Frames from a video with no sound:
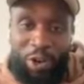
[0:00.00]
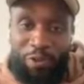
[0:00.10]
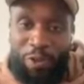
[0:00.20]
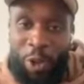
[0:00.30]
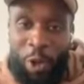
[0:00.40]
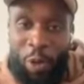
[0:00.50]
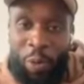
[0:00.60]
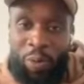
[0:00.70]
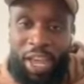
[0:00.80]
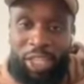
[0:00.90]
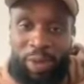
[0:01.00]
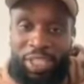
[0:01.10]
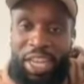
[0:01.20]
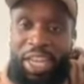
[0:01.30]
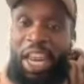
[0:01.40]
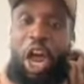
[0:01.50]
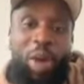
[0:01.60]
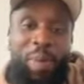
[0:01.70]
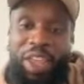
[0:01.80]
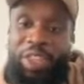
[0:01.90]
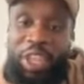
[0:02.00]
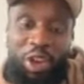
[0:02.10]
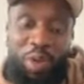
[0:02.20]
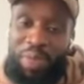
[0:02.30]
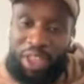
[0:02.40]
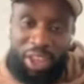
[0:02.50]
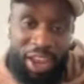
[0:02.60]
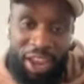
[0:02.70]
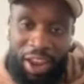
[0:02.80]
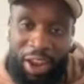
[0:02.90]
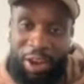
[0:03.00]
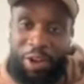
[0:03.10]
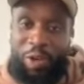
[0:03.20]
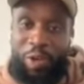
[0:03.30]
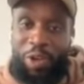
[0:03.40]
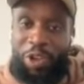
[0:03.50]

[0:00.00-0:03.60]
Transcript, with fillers: on your phone, X Y Z, they automatically think you're a millionaire, or